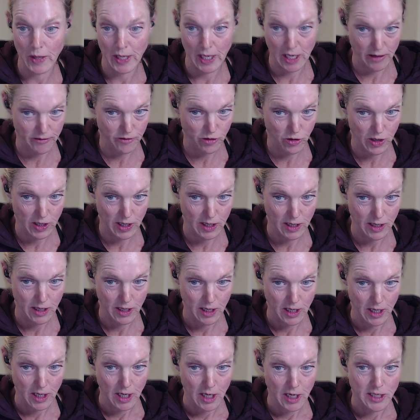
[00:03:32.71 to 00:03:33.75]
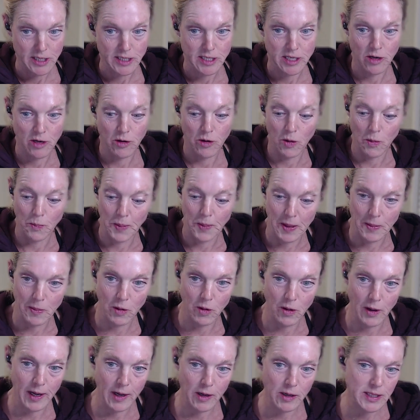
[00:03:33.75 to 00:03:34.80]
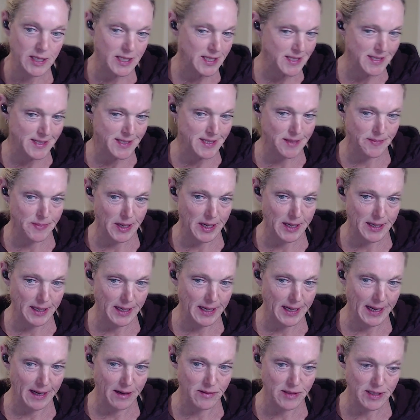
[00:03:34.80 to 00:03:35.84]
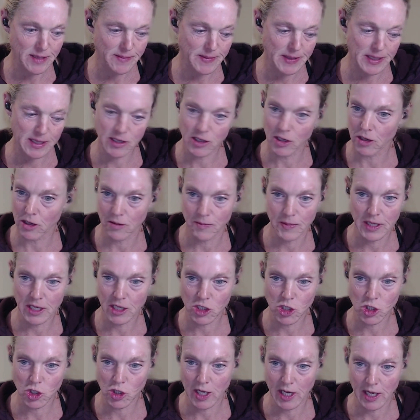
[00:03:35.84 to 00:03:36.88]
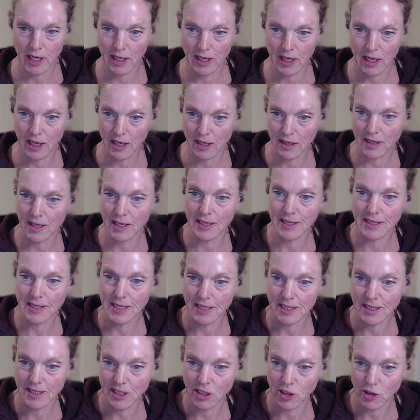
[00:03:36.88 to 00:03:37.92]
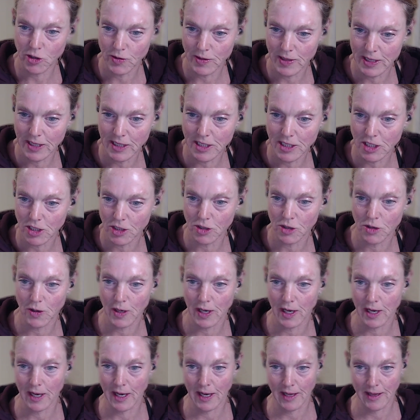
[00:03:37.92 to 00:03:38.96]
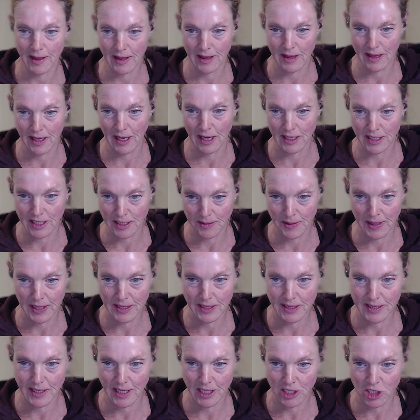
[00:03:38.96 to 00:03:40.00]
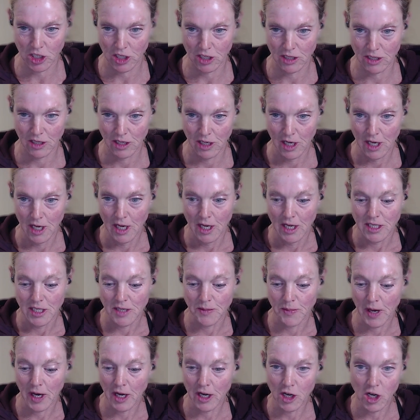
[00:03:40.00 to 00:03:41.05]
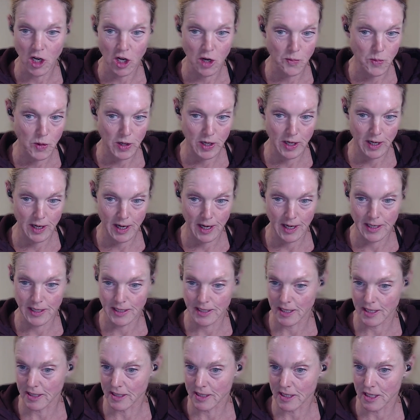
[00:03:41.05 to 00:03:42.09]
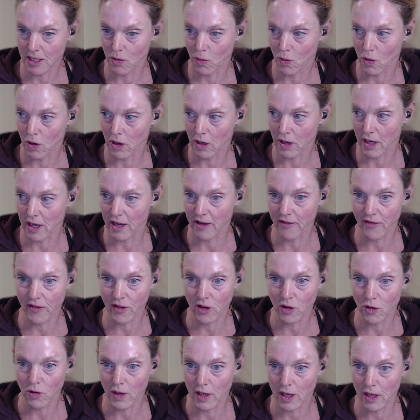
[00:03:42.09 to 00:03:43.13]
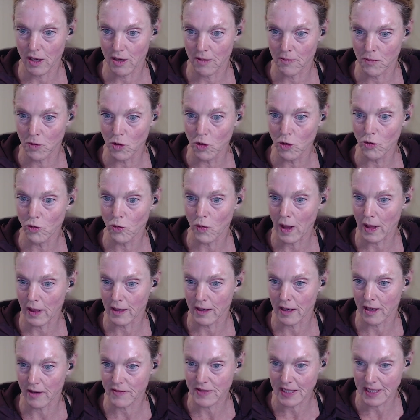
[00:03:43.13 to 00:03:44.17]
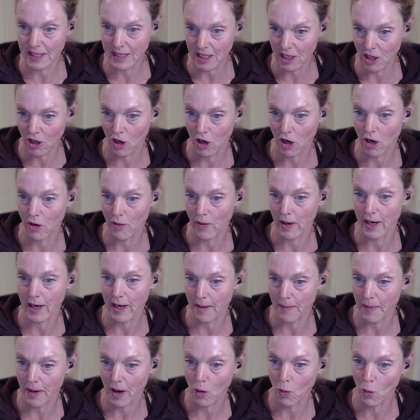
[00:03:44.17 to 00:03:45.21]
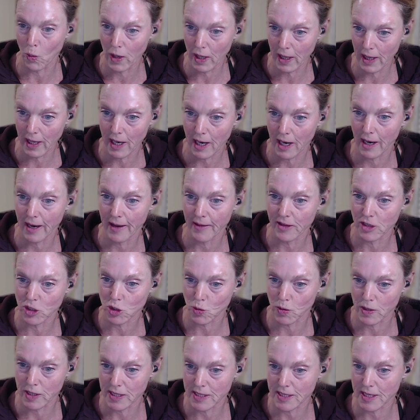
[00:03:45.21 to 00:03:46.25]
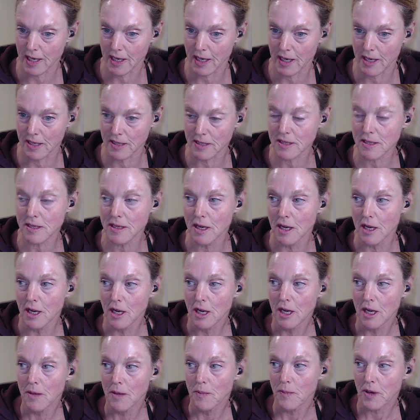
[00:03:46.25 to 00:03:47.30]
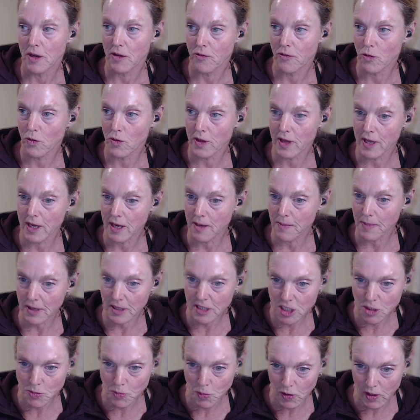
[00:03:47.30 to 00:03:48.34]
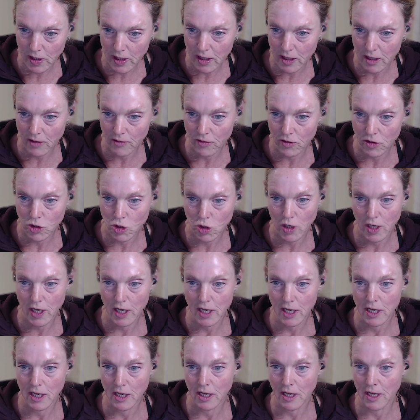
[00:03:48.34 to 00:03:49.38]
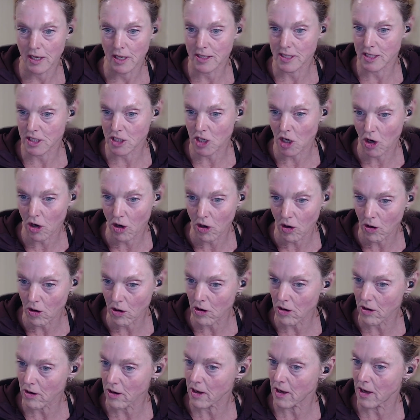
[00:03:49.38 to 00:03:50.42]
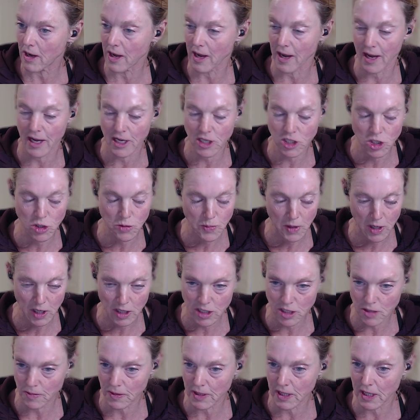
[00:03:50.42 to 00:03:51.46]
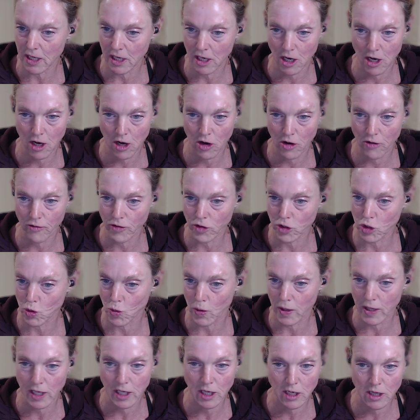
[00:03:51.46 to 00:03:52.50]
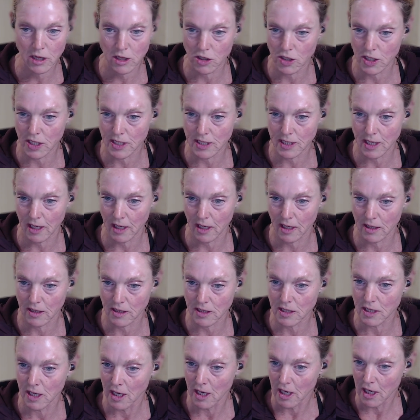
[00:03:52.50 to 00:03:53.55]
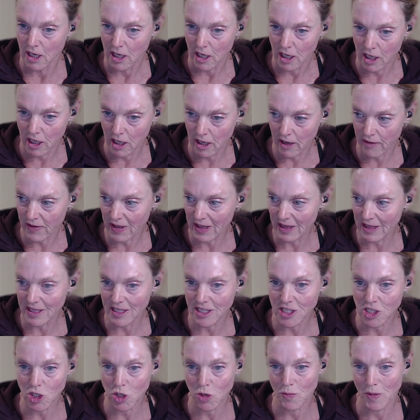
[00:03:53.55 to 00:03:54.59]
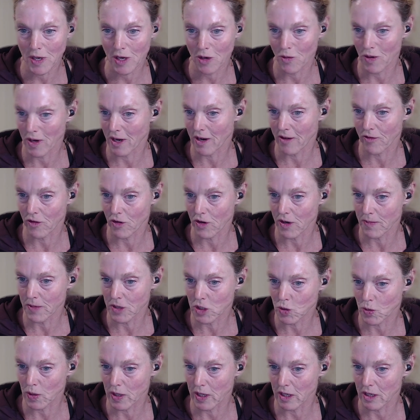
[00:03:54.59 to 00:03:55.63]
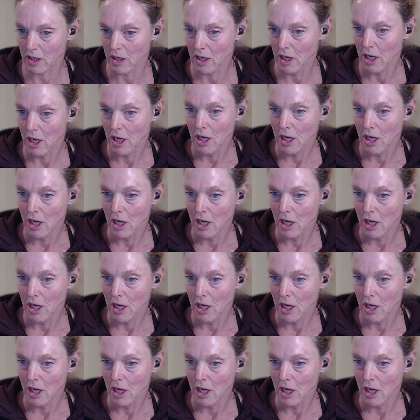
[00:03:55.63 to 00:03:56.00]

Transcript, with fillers: recovery. So yes. people are like, doesn't Tabata count? I'm like, no, because you can't hit the intensity you need to in a Tabata session. Tabata, you can put in high intensity work if you can move well enough to get your heart rate up really high in the 20 seconds. But if we're thinking about sprint interval training, it's as hard as you possibly can go for 20 to 30 seconds. And you have at least two minute recovery in between.